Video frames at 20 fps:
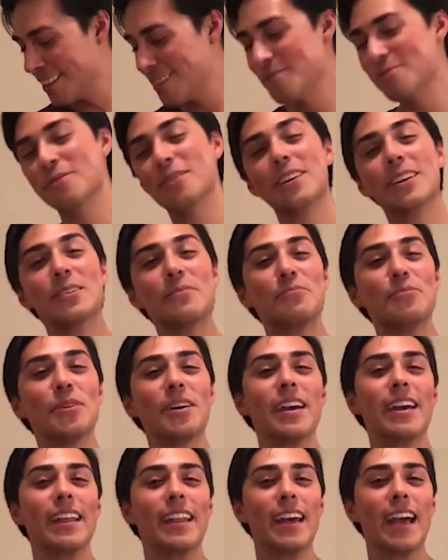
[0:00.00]
We're gonna
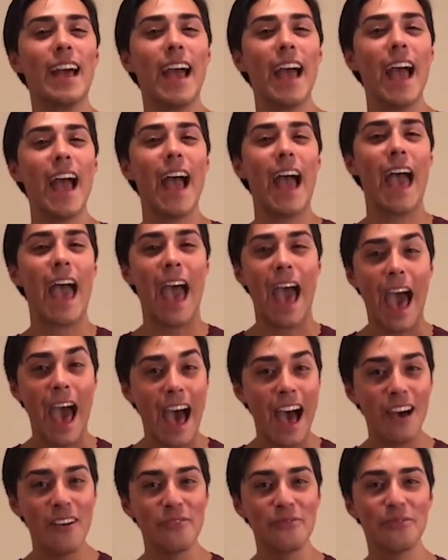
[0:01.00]
put
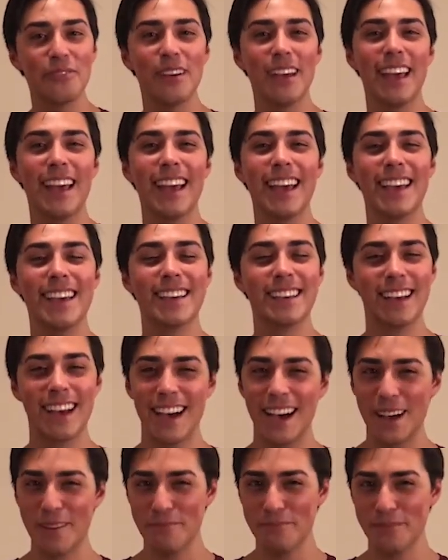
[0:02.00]
half a
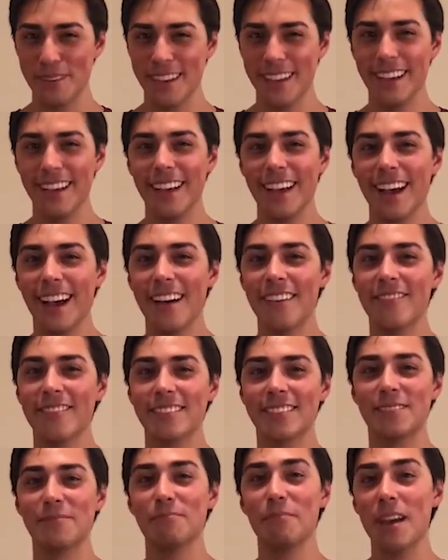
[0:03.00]
cup of the
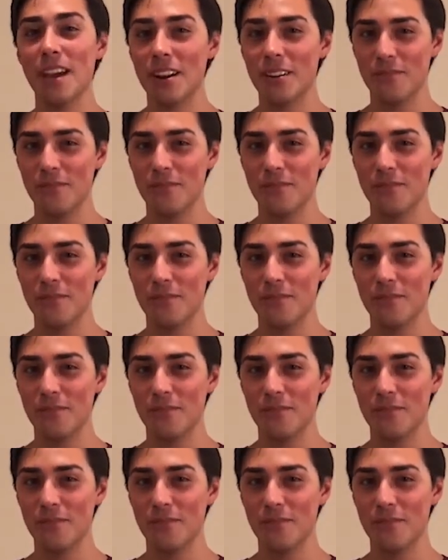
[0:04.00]
tomato